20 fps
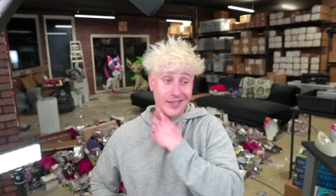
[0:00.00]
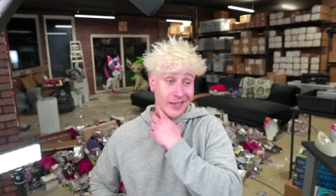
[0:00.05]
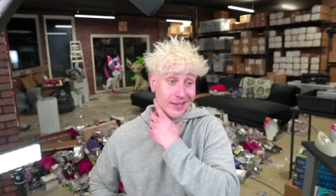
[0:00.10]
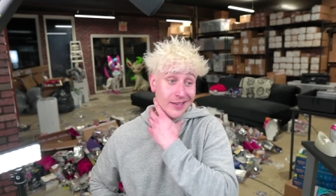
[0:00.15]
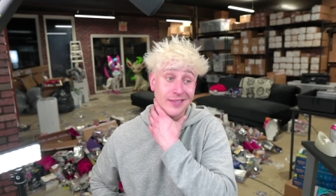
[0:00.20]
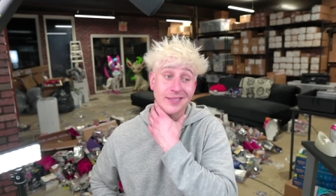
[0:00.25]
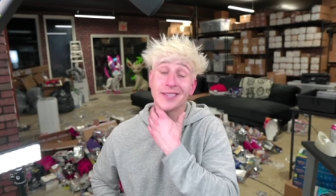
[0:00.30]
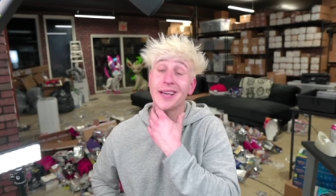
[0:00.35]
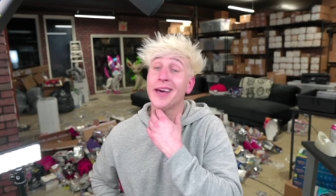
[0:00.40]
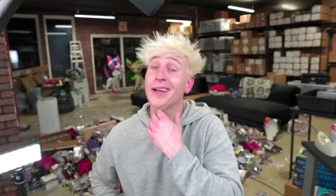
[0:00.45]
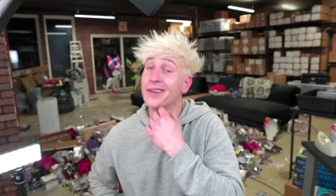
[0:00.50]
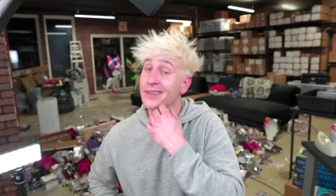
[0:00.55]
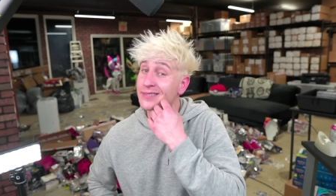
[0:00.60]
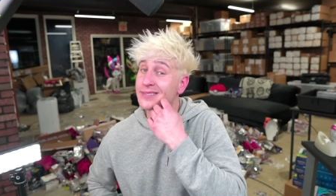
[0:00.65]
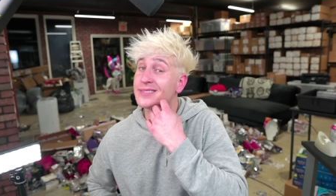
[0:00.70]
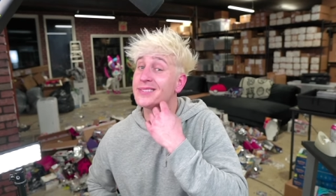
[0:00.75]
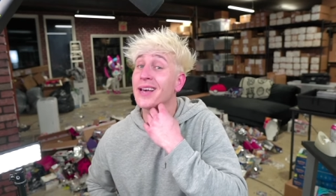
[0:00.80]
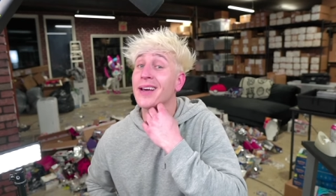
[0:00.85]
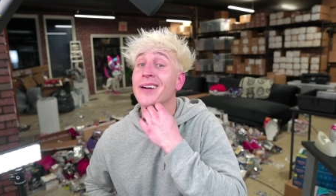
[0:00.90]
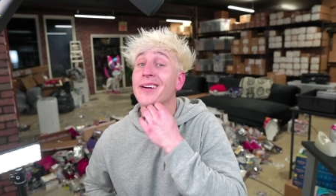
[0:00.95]
Saturday,
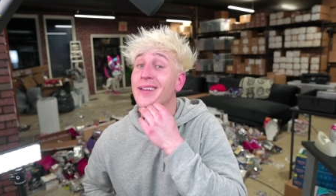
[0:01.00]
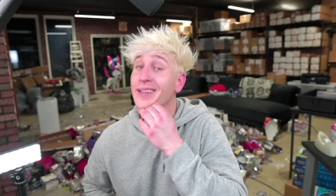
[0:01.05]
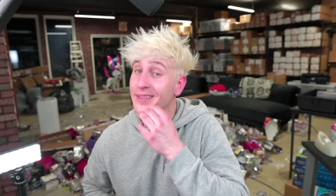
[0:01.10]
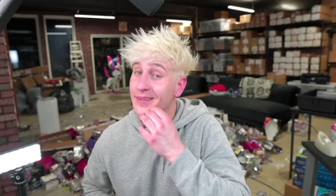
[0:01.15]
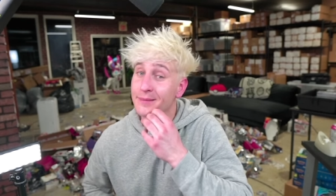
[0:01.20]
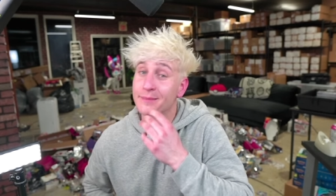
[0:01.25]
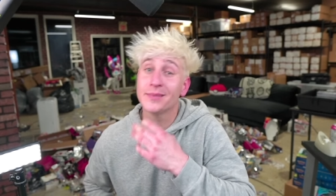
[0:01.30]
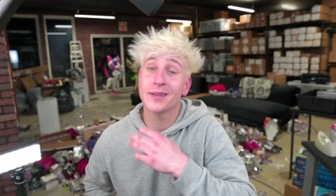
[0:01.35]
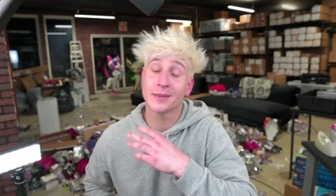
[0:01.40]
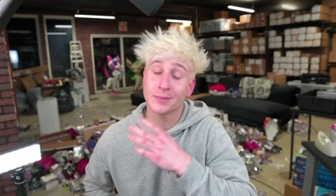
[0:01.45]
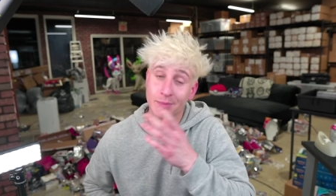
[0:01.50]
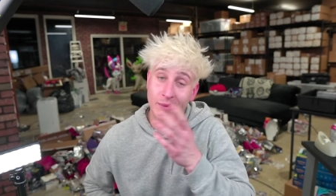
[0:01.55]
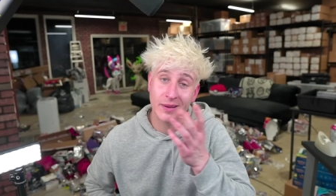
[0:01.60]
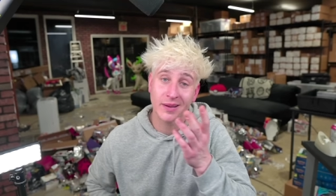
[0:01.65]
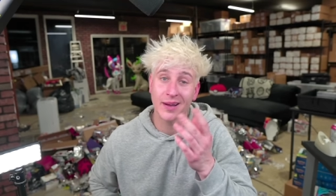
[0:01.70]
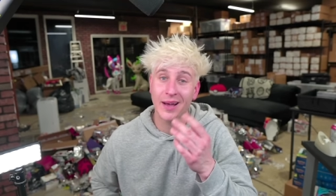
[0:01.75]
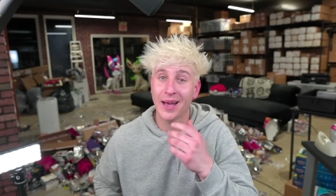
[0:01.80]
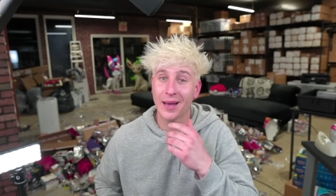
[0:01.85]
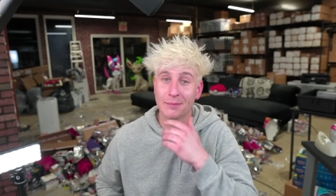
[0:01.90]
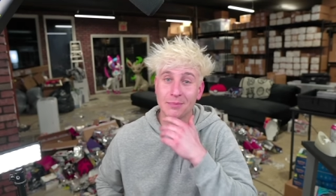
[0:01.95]
Saturday, that's probably
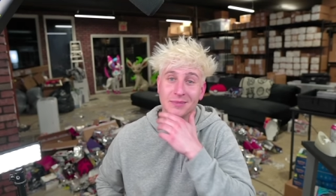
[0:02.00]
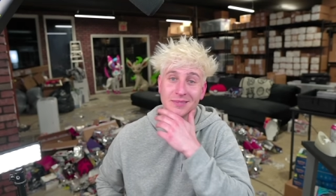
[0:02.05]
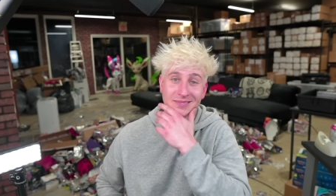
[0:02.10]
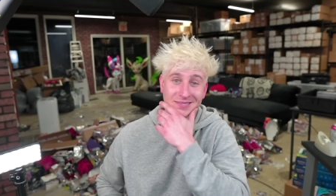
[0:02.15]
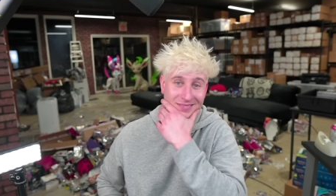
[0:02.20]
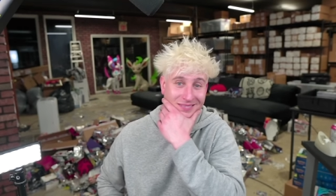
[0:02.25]
gonna happen.